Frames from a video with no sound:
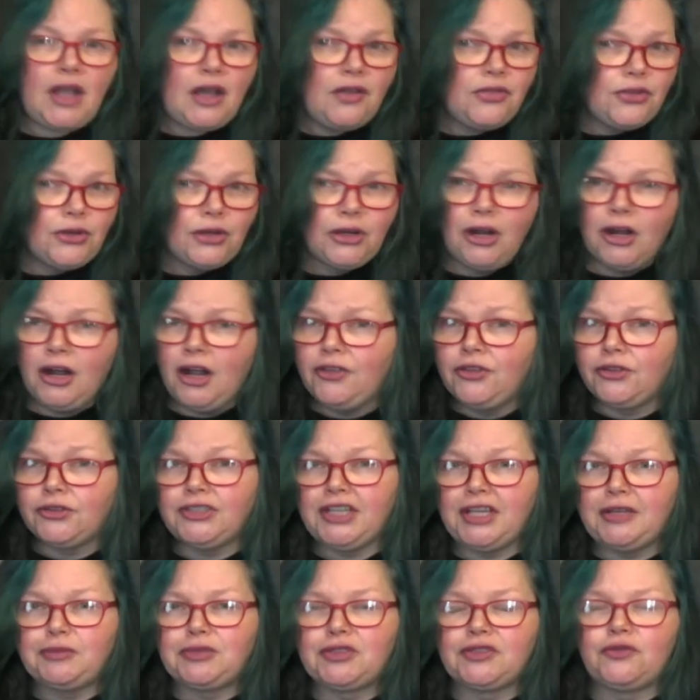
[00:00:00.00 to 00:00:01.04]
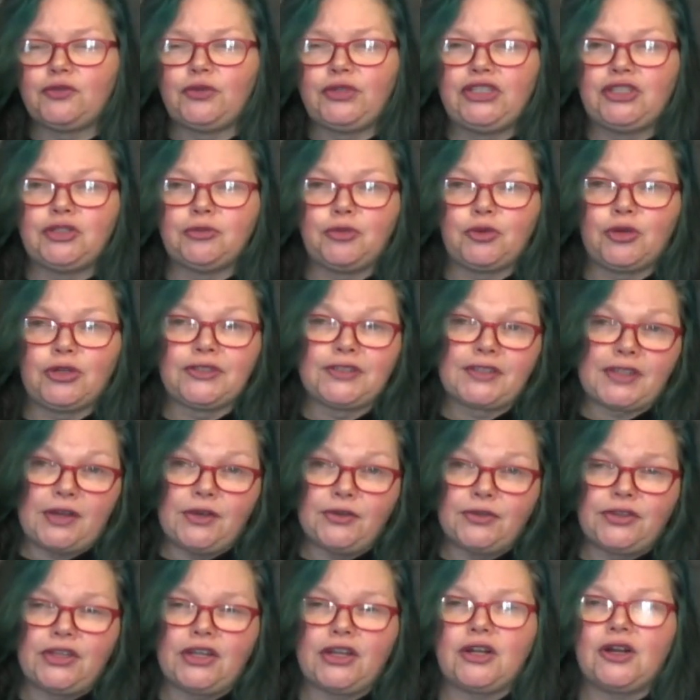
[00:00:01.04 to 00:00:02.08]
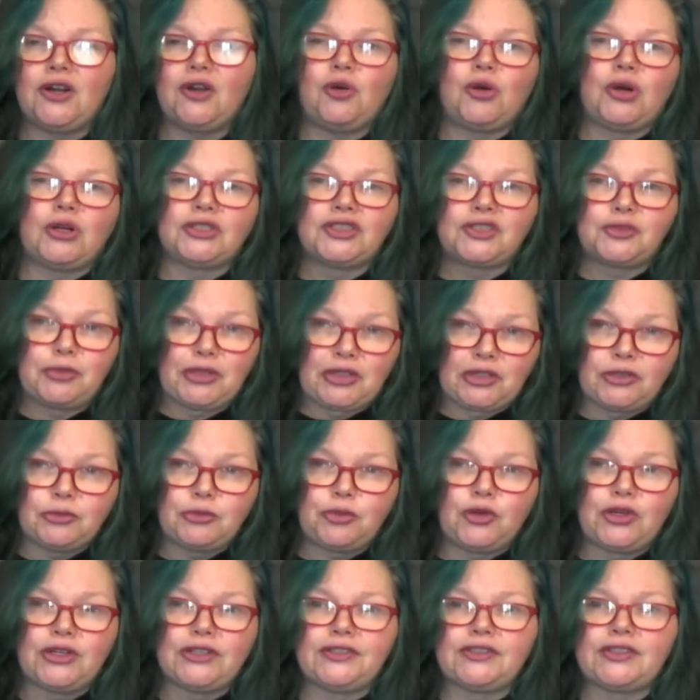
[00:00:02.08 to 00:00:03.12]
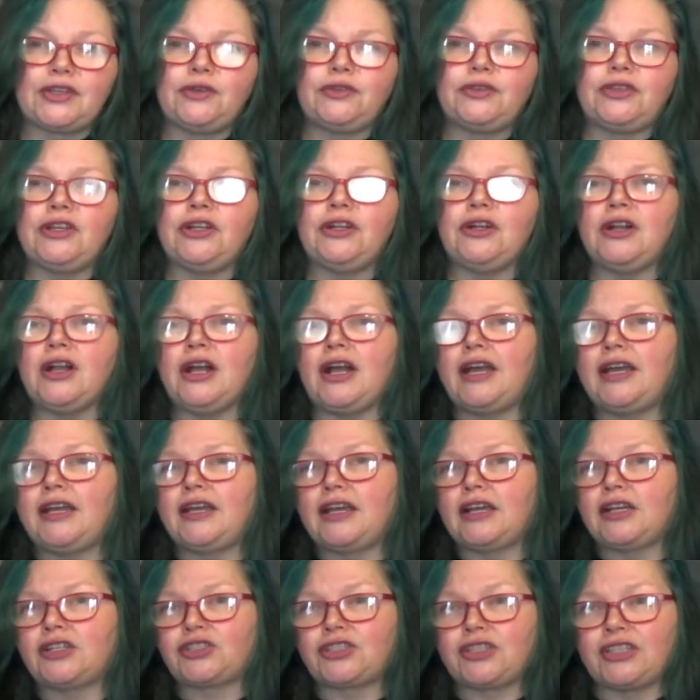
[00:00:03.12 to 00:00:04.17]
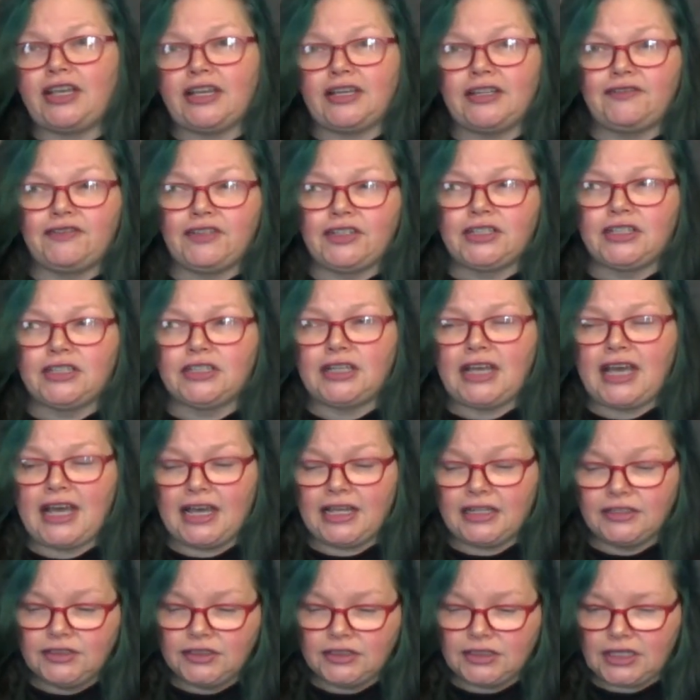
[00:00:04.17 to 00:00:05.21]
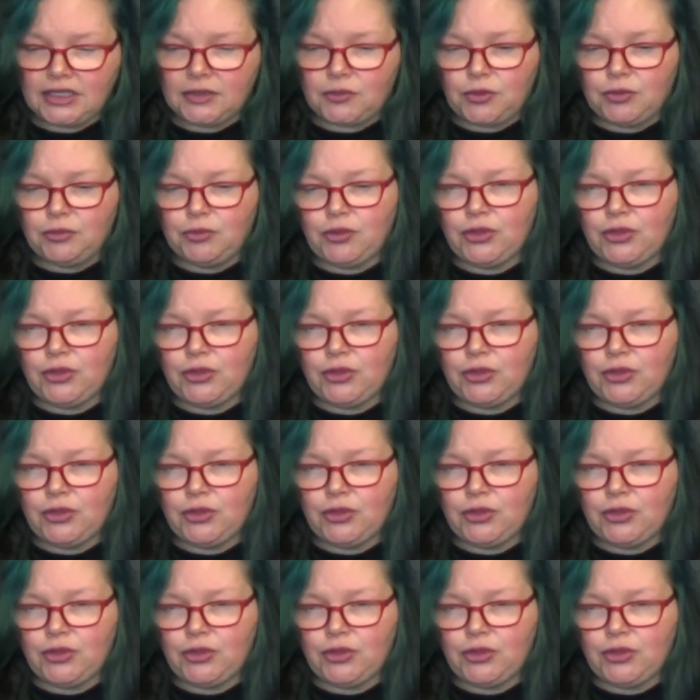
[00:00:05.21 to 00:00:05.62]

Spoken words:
There are other types of Ouija boards out there, or spirit boards out there. I actually had at one